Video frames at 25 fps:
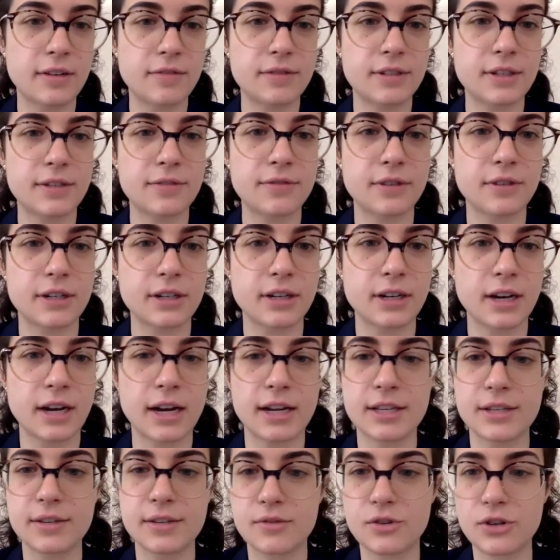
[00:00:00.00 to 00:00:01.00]
different
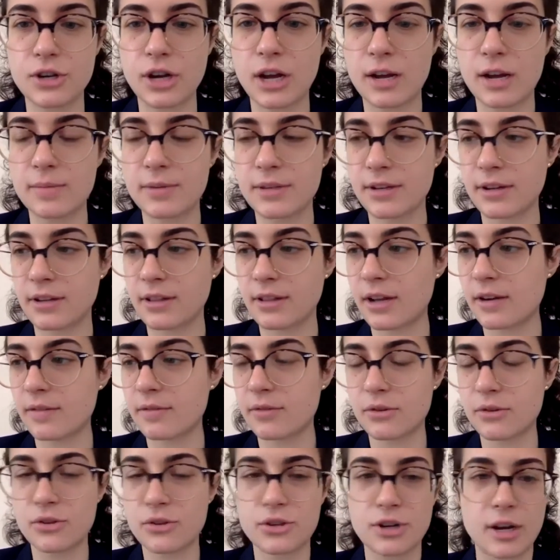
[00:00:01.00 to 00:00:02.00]
kinds of jobs, and a lot of
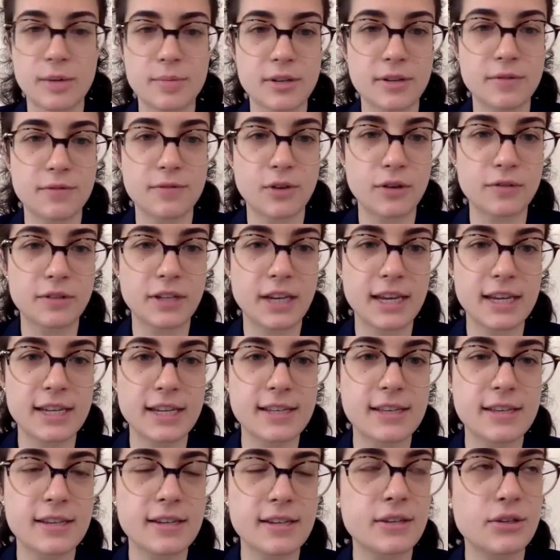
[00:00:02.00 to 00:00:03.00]
those jobs involved
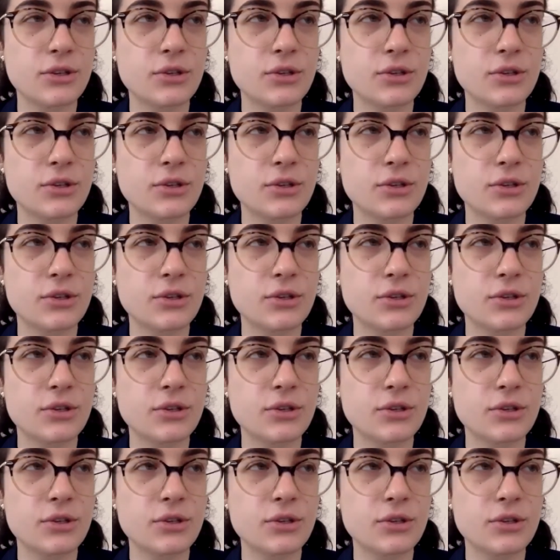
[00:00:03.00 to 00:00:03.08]
kids.